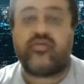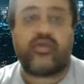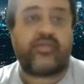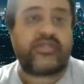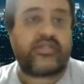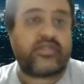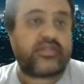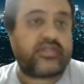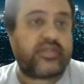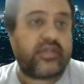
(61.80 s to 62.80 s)
do the
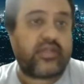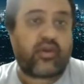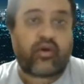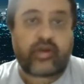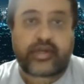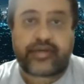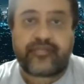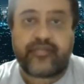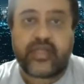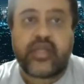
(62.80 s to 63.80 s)
business in the long run.
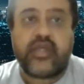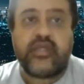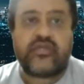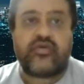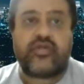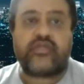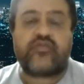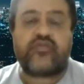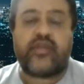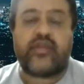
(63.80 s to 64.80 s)
So it is
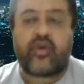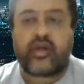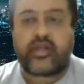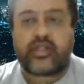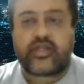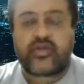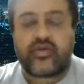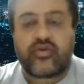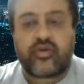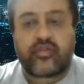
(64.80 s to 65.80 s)
quite important that
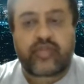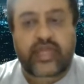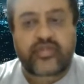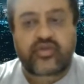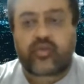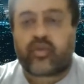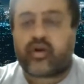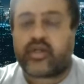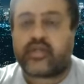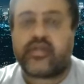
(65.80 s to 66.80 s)
you price your
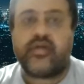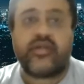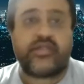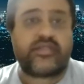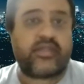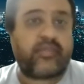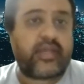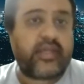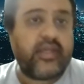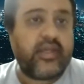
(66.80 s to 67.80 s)
product
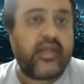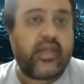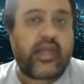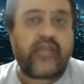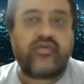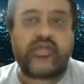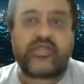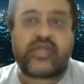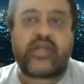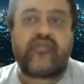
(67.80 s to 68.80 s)
reasonably and you
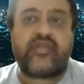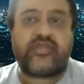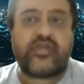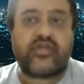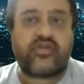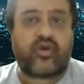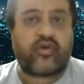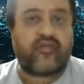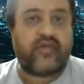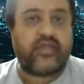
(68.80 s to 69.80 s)
decide which sort
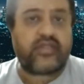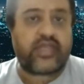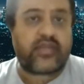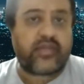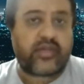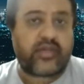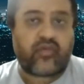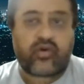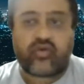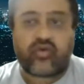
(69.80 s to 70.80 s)
of segment you
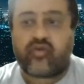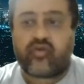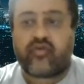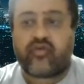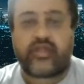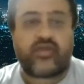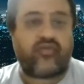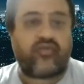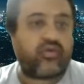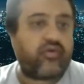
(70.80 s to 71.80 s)
want to go for, whether you
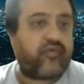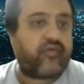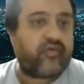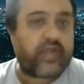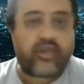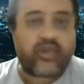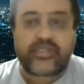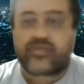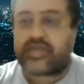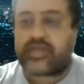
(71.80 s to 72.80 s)
want to go for
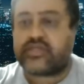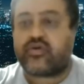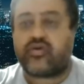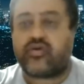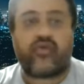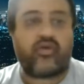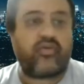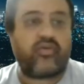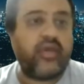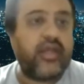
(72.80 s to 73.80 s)
value-based pricing or you want
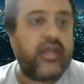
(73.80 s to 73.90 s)
to